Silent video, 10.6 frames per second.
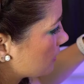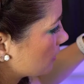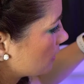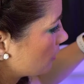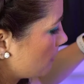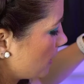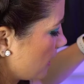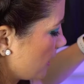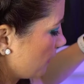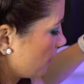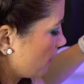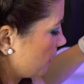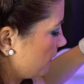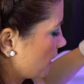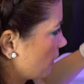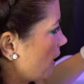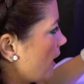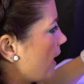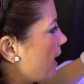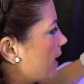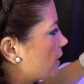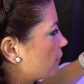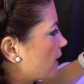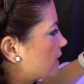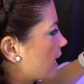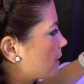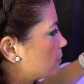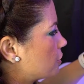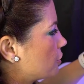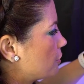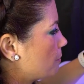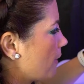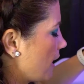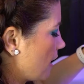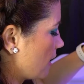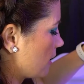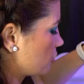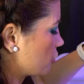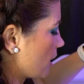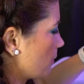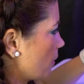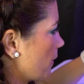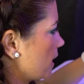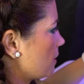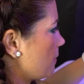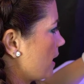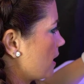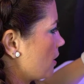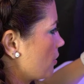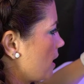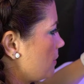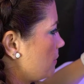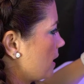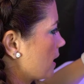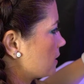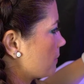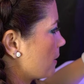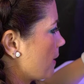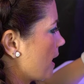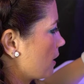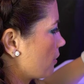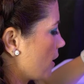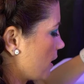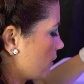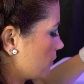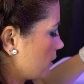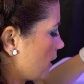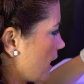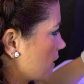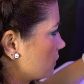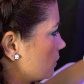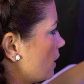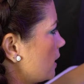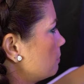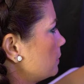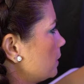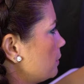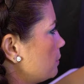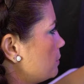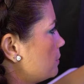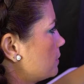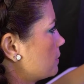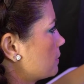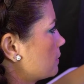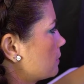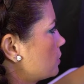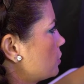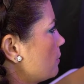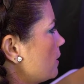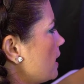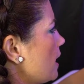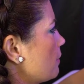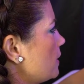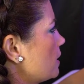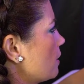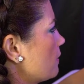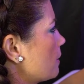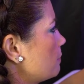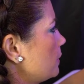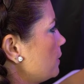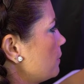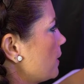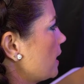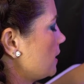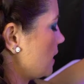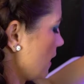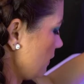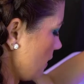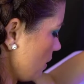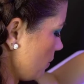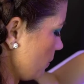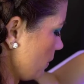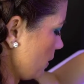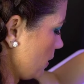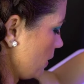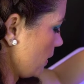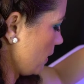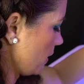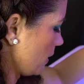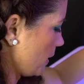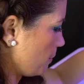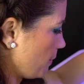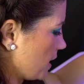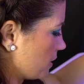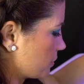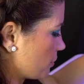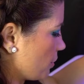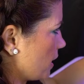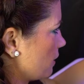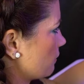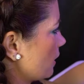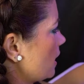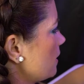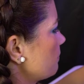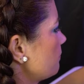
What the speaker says: a little bit of yellow on there. Now, if I dab too much, I'm going to wind up making green because my background has a lot of blues to it, and we know that blue and yellow makes green, right?